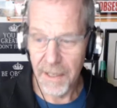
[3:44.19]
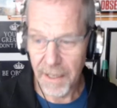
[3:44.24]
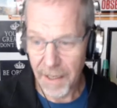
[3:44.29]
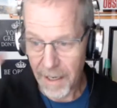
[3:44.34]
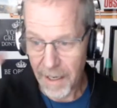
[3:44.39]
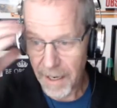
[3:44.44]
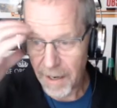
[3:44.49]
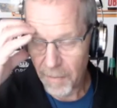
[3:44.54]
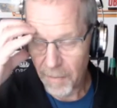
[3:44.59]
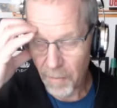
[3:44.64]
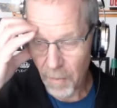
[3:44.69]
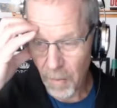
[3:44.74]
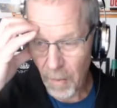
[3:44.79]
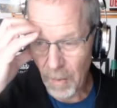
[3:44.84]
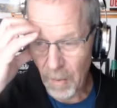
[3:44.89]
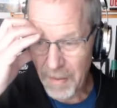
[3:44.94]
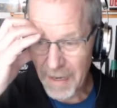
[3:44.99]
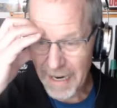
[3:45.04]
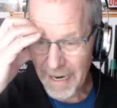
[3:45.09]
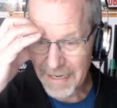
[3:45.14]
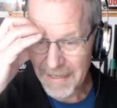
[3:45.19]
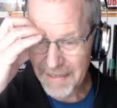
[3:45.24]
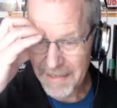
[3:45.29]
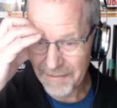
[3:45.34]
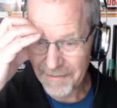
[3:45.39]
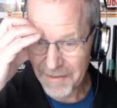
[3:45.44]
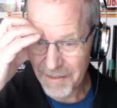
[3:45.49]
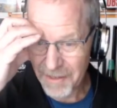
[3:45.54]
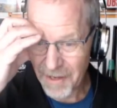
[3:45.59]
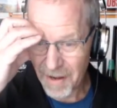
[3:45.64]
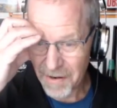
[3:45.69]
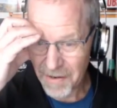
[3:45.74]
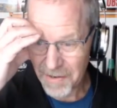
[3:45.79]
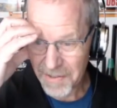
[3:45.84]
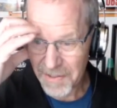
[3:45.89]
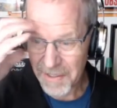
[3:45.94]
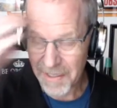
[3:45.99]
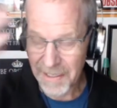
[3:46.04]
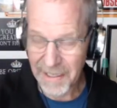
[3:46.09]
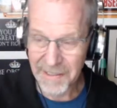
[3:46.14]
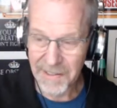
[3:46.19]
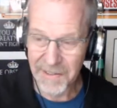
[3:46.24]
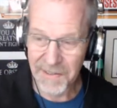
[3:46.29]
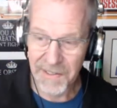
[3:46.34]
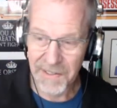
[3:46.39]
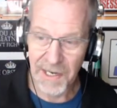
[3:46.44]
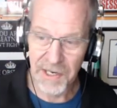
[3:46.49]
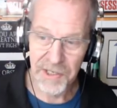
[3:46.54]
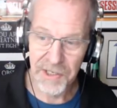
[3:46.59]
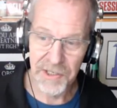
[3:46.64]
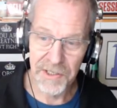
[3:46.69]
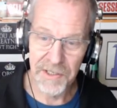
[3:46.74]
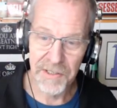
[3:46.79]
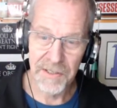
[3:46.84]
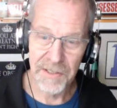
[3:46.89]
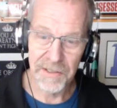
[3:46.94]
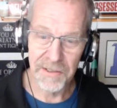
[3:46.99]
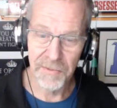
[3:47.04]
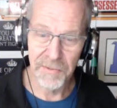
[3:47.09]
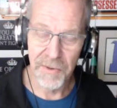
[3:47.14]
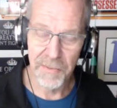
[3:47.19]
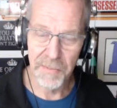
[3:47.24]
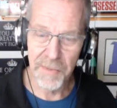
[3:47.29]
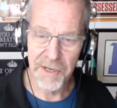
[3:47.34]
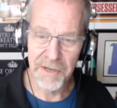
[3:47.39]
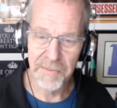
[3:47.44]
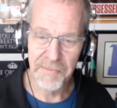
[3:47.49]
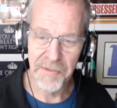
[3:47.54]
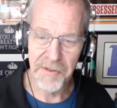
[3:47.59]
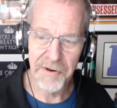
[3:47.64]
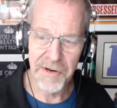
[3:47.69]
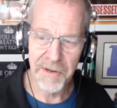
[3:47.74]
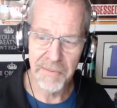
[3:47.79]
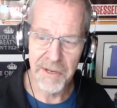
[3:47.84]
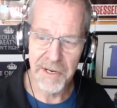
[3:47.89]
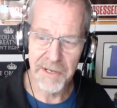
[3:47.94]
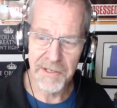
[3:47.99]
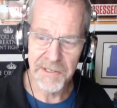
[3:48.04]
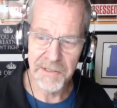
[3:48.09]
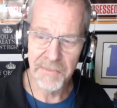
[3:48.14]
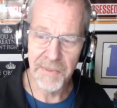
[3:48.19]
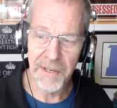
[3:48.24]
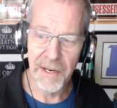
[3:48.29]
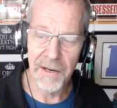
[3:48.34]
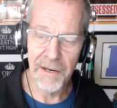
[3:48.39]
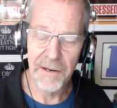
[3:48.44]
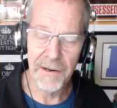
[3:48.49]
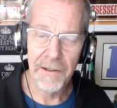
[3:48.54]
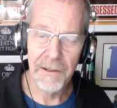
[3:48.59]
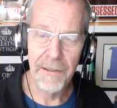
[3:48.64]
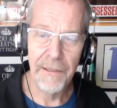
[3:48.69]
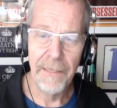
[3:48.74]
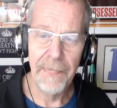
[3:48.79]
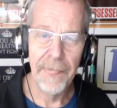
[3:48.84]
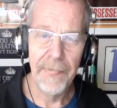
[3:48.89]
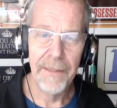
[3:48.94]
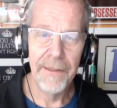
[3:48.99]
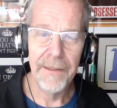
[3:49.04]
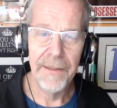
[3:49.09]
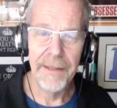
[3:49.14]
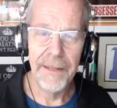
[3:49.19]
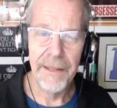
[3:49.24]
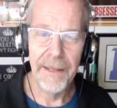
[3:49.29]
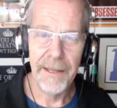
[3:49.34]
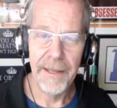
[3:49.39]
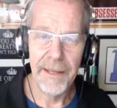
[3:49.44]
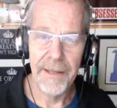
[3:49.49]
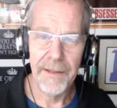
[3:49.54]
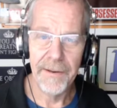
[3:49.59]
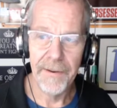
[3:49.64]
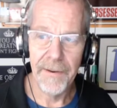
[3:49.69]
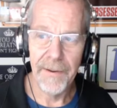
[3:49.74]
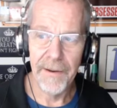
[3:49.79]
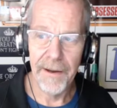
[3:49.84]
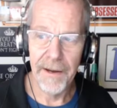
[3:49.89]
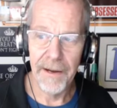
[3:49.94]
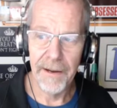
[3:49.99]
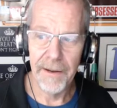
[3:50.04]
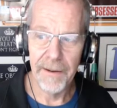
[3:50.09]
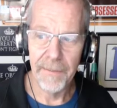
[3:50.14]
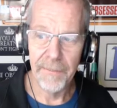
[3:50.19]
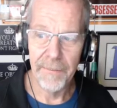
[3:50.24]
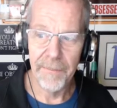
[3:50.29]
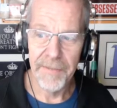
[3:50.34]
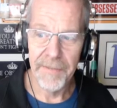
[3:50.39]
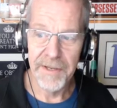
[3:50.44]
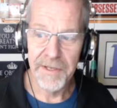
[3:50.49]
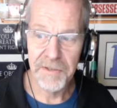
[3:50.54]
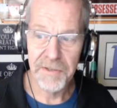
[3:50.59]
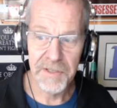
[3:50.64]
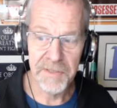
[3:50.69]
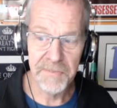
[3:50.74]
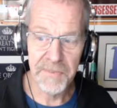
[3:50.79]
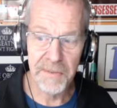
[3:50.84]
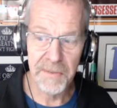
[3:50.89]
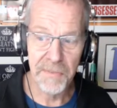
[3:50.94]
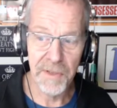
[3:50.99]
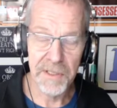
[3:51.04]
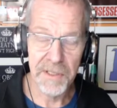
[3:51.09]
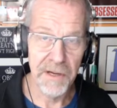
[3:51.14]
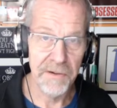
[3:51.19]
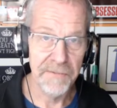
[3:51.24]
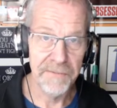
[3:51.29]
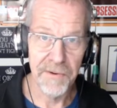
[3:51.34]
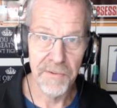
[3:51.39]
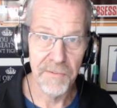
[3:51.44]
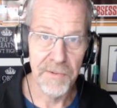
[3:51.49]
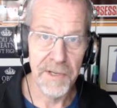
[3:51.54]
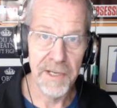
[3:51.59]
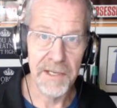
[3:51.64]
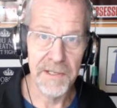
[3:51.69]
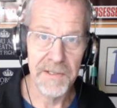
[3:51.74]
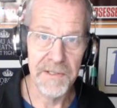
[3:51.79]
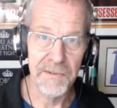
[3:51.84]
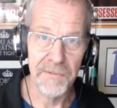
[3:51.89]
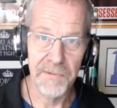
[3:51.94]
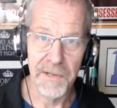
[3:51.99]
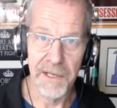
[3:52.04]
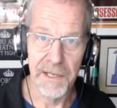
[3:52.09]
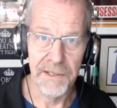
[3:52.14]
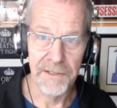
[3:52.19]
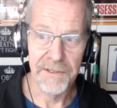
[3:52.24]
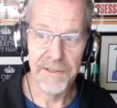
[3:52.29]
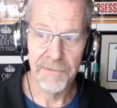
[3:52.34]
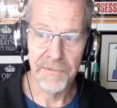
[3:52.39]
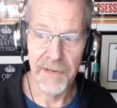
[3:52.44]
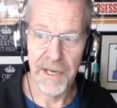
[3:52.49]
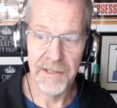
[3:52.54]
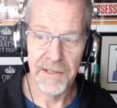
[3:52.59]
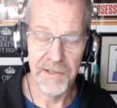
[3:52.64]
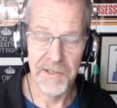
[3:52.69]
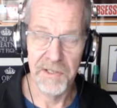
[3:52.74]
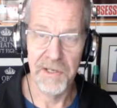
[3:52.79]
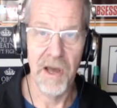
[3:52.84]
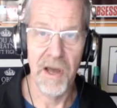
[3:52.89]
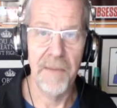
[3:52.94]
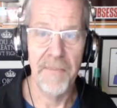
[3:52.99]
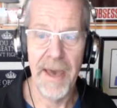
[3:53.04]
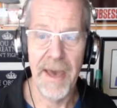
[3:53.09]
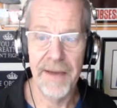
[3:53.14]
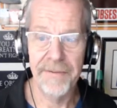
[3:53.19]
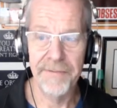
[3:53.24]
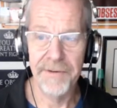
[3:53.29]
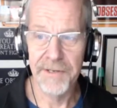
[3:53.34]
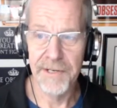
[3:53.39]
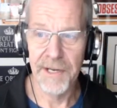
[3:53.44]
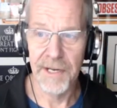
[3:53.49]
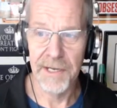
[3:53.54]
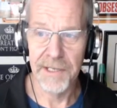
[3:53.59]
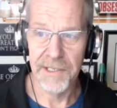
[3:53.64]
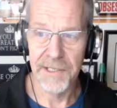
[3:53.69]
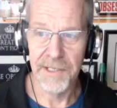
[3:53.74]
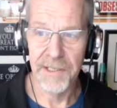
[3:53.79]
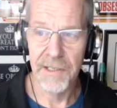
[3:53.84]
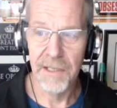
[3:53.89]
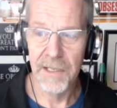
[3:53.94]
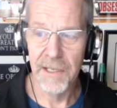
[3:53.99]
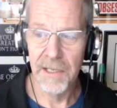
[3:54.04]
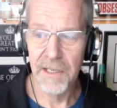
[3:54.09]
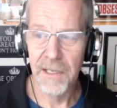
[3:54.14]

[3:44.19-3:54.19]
$97, they get the session. We book them 30 minutes apart. And this has been booked out for weeks and weeks. We had to stop advertising.